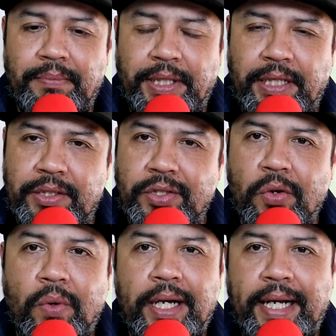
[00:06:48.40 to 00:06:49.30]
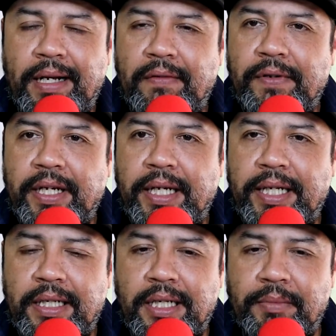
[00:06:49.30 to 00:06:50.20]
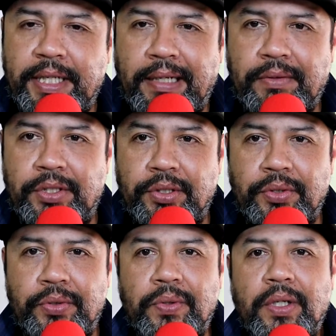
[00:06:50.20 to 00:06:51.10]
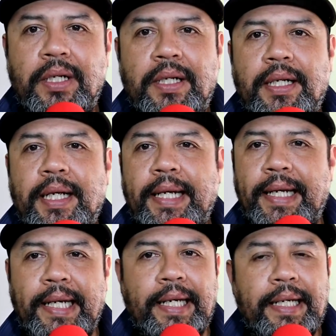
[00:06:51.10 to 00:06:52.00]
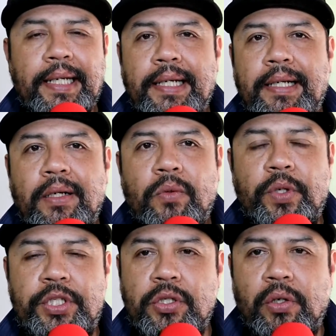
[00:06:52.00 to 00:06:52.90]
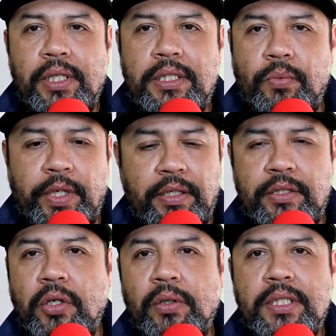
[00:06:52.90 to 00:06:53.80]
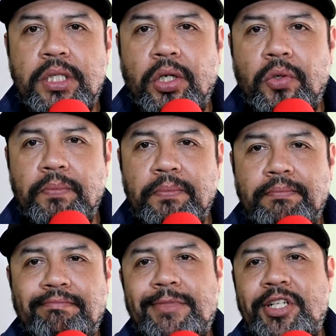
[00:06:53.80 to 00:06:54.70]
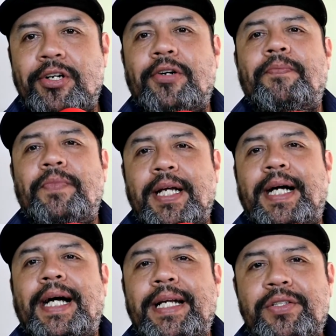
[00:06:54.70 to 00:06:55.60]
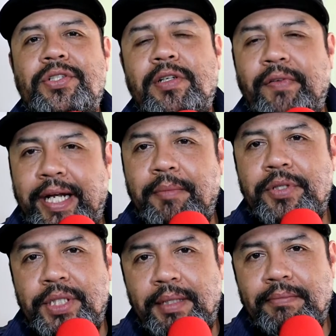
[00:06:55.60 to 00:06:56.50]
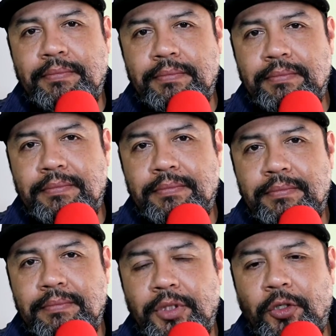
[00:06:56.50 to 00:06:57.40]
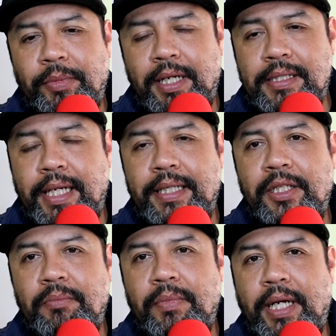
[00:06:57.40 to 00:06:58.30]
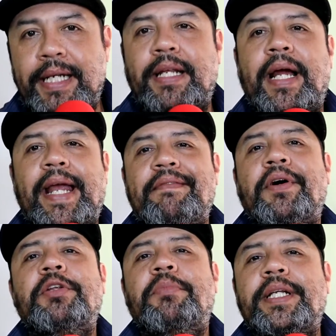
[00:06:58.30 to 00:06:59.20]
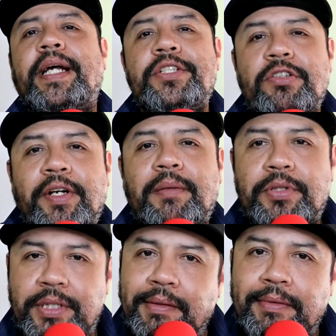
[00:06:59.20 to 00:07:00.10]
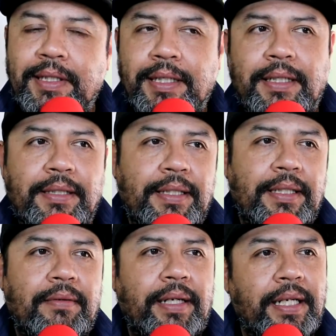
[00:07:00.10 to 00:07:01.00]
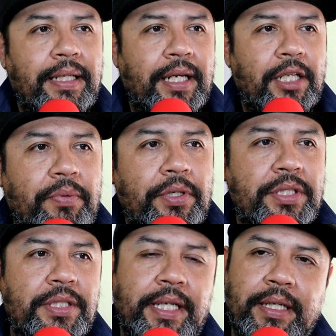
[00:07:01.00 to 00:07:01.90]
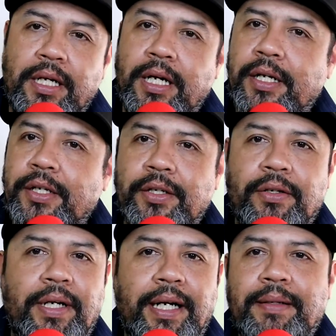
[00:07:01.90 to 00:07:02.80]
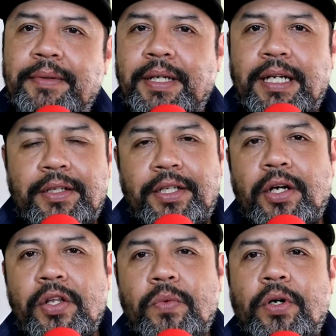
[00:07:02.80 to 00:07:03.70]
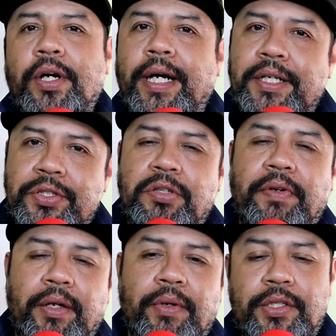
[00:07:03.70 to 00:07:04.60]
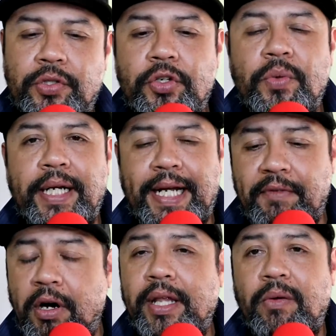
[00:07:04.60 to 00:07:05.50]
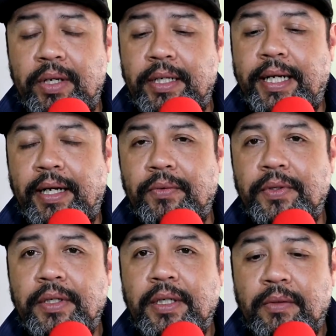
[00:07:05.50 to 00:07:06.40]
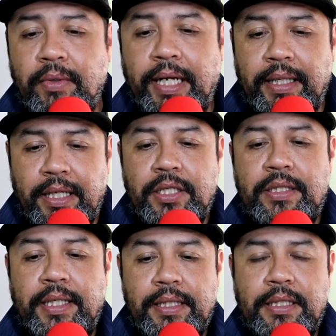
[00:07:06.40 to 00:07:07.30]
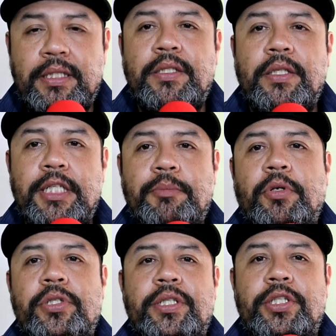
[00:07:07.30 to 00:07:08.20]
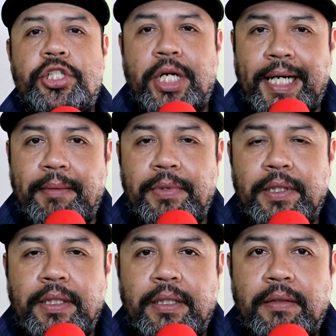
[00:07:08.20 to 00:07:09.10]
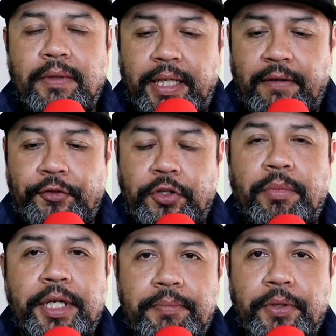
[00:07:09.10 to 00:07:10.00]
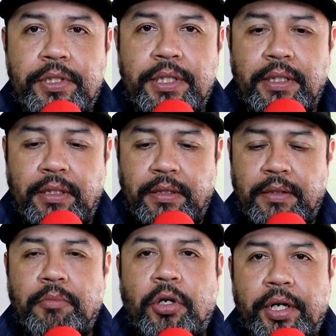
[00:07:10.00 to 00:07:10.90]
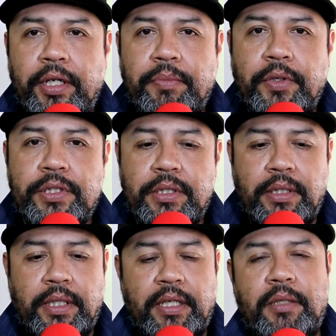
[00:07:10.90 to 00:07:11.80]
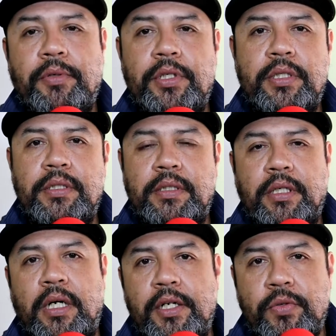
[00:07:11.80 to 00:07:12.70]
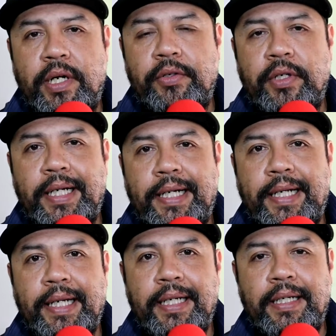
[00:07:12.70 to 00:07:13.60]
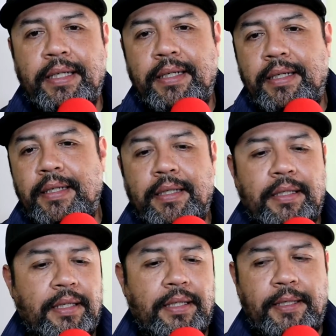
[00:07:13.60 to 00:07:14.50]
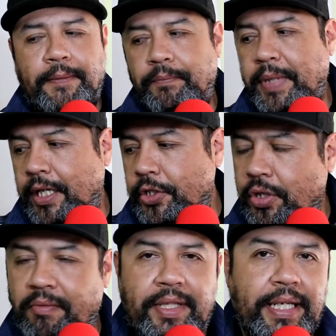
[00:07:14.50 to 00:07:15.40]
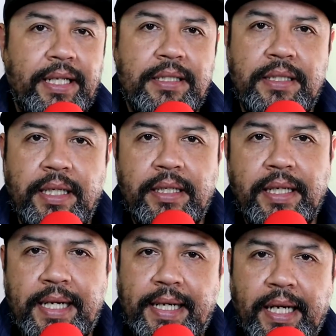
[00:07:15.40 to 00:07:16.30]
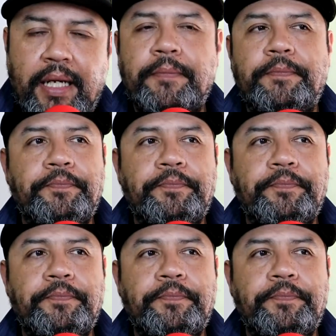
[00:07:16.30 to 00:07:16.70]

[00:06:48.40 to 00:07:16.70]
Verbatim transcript: because you don't want to have it come down to, hey, we sold this home, you know, I deserve 80%, you know, because I gave all the money, I deserve 80%, right? And person is like, nah, you know, I did all the work, I deserve it, right? So you want to have all that written down, right? This is this person's job, right? If you're the money person, marketing person, and the other person is the contractor guy, making sure everything gets done guy,